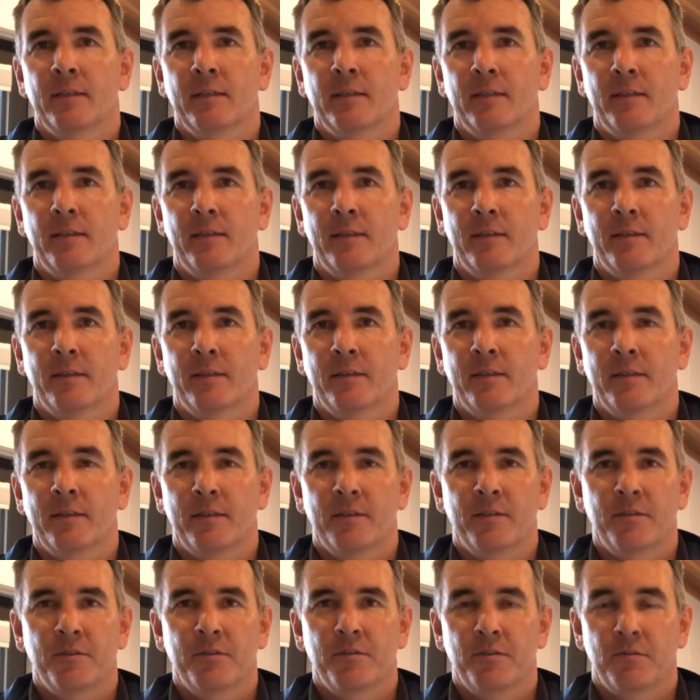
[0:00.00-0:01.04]

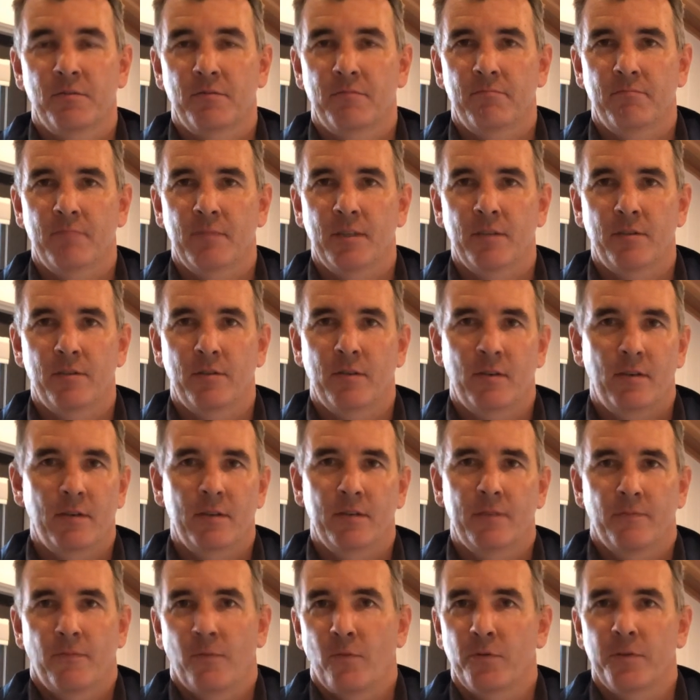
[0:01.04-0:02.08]
and
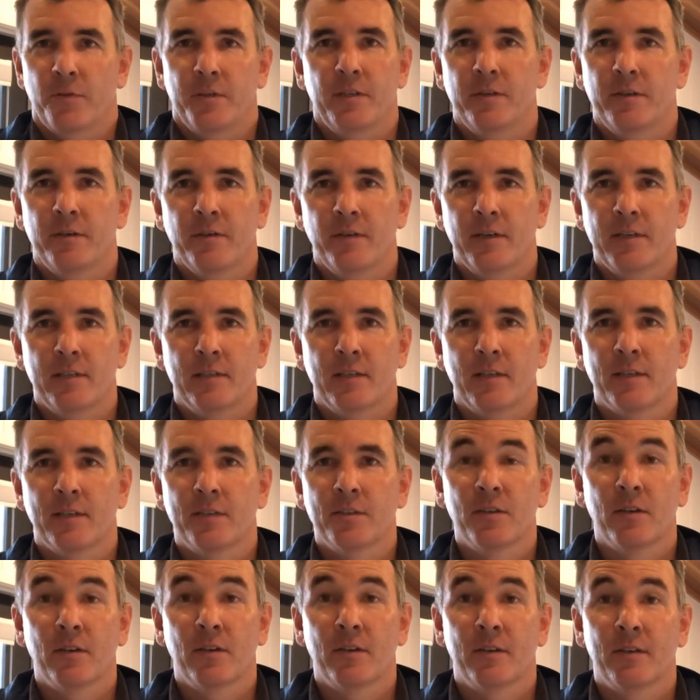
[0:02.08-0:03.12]
it's 40 degrees
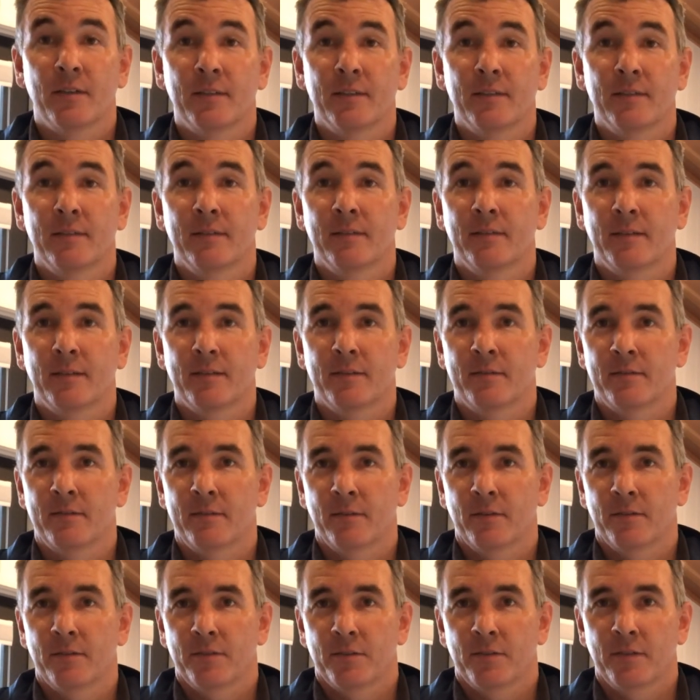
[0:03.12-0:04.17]
outside, that's
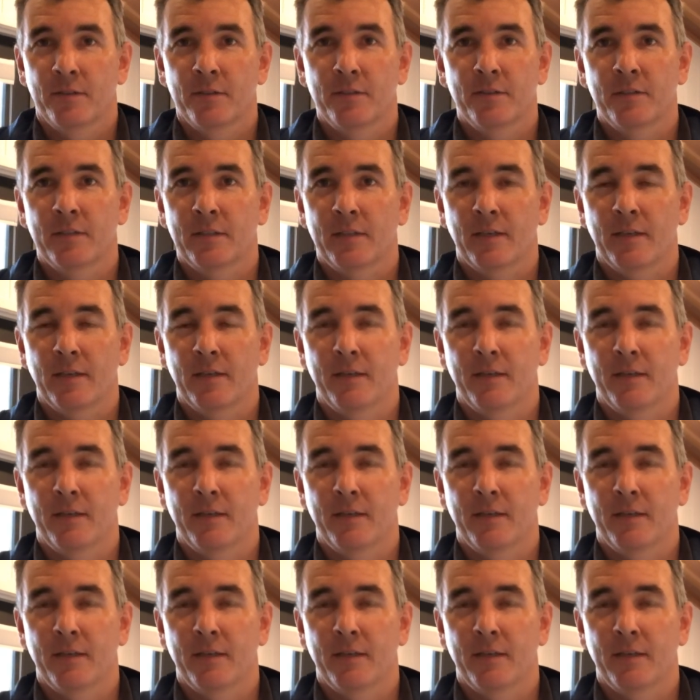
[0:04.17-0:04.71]
Celsius,